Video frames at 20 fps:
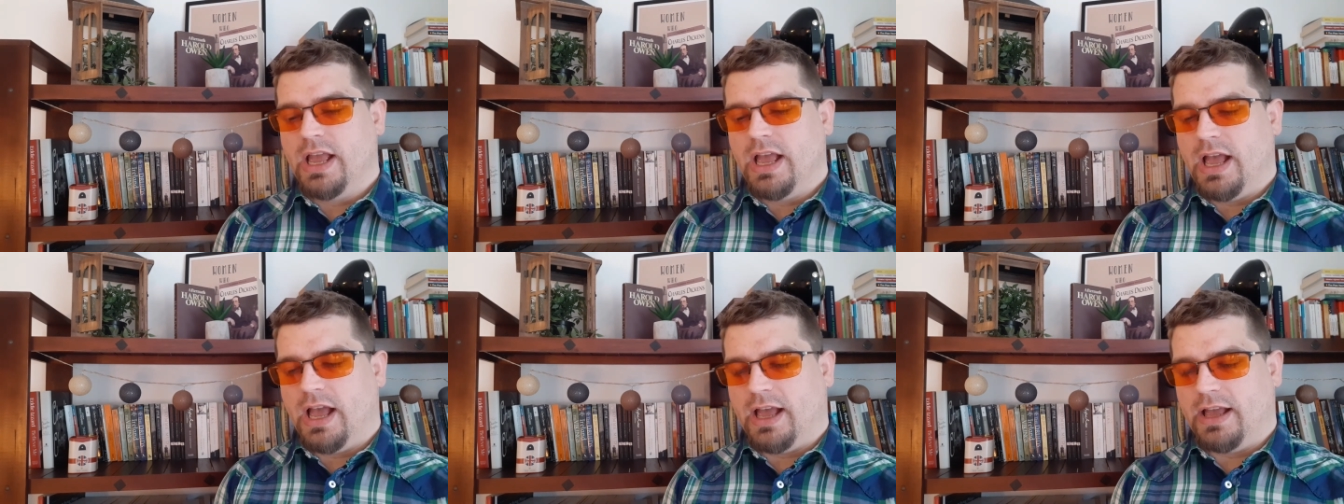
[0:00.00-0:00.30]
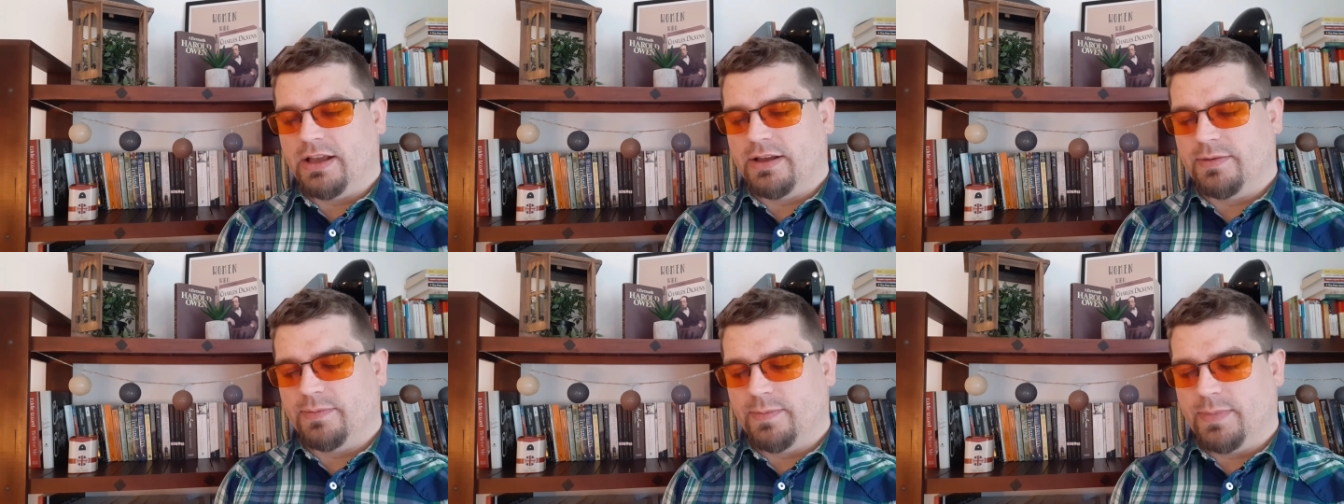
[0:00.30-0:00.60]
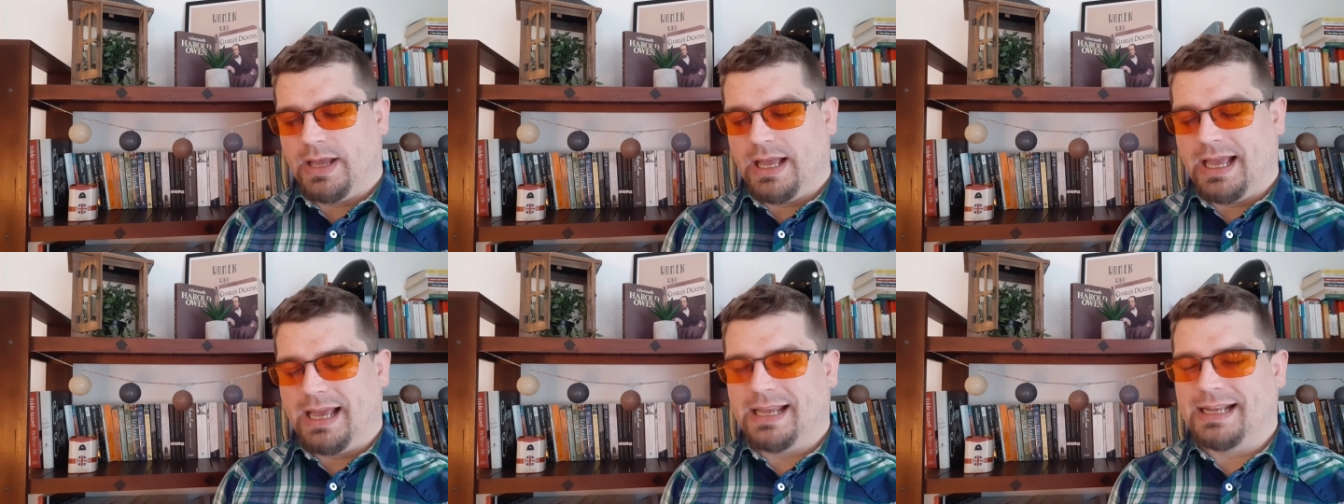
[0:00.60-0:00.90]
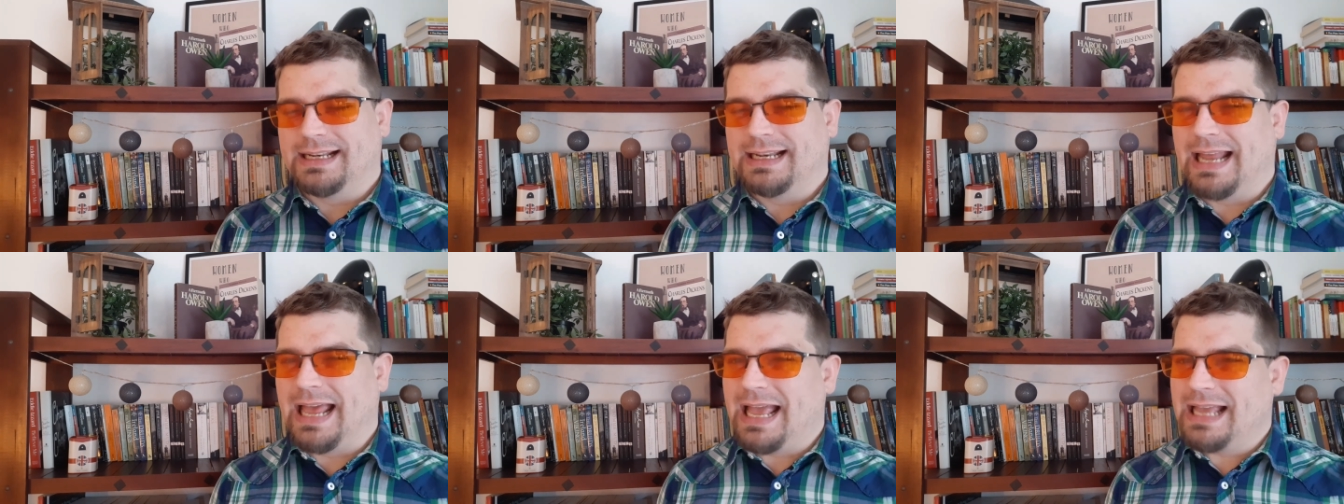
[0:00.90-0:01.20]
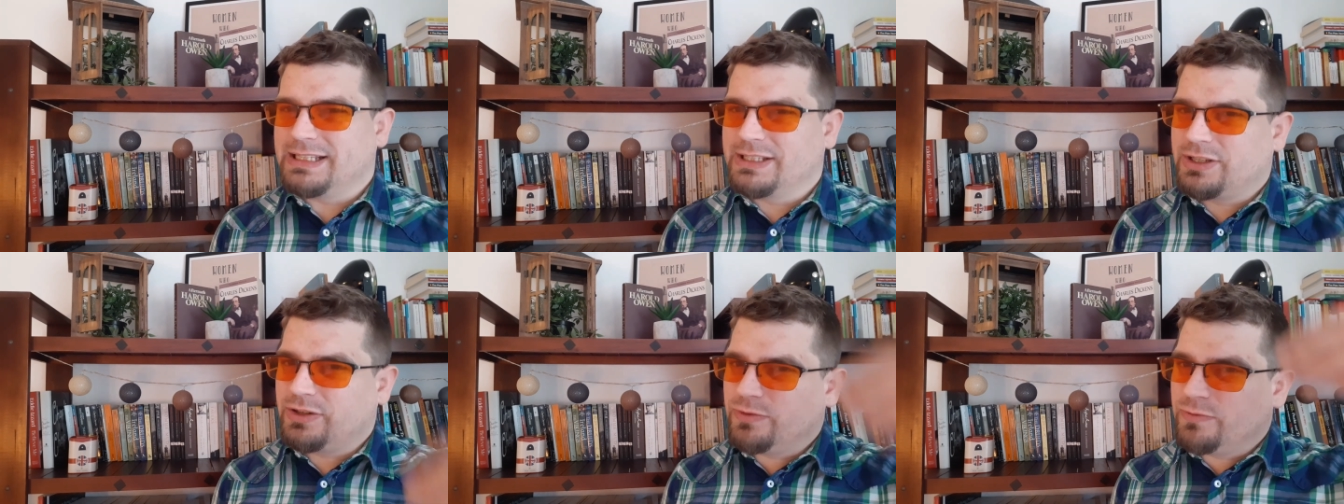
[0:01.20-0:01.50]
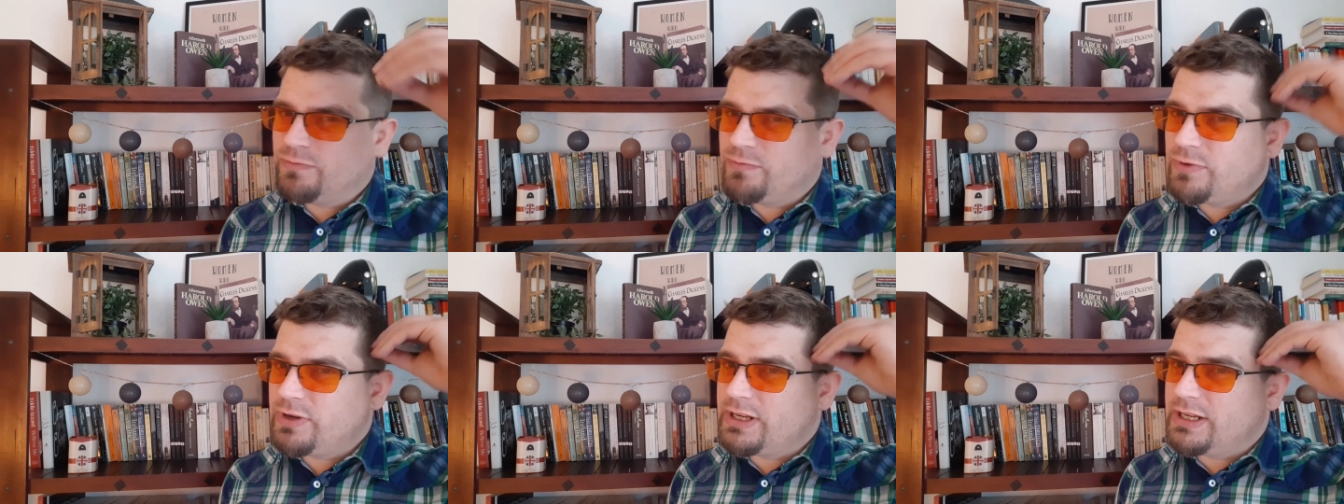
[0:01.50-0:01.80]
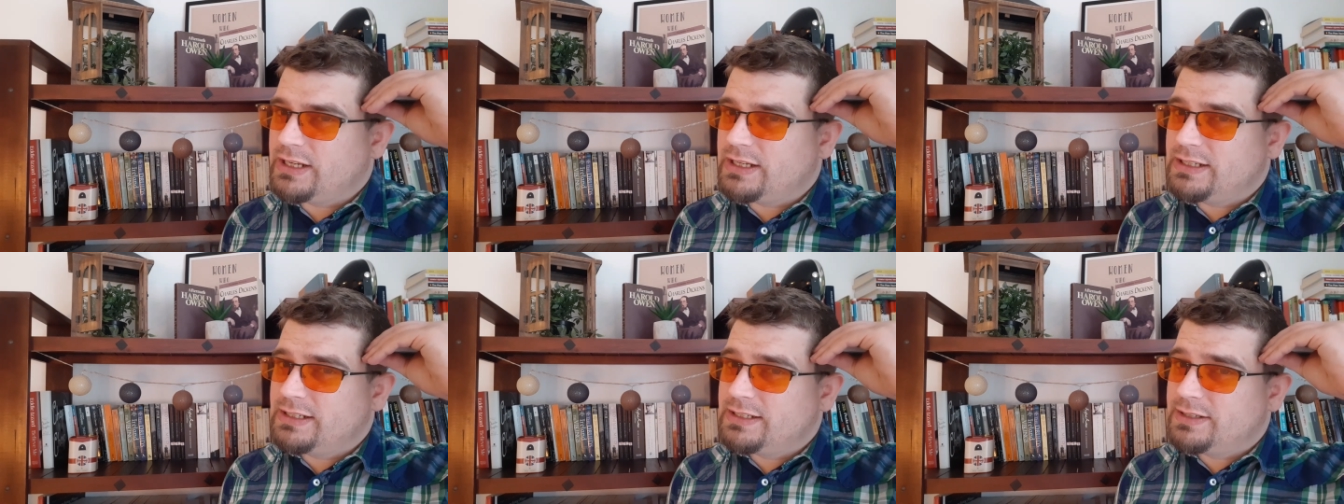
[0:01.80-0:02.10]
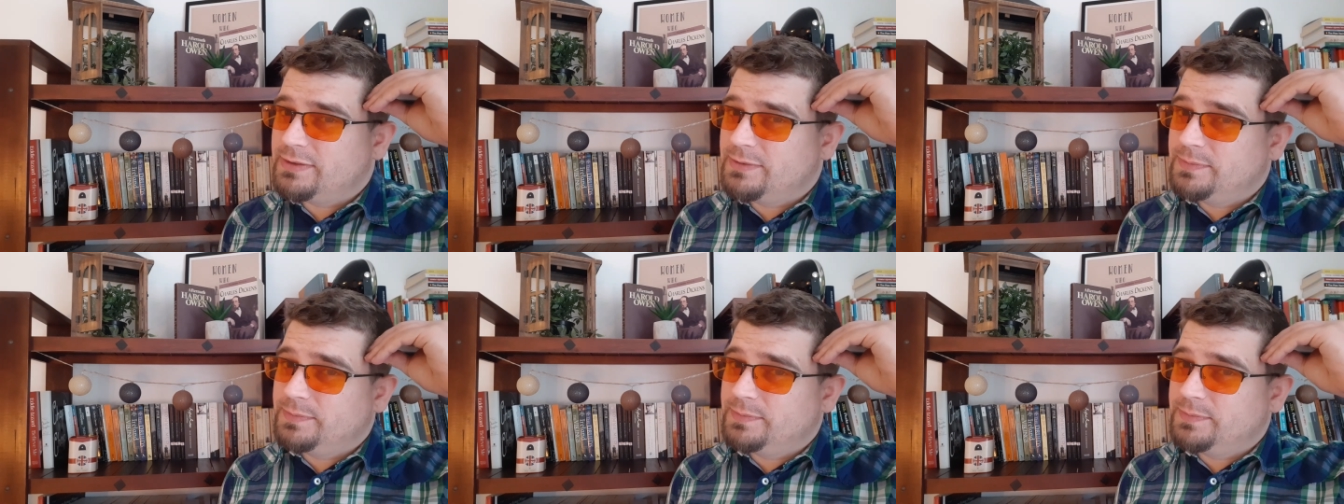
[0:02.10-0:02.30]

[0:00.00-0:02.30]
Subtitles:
And as you read,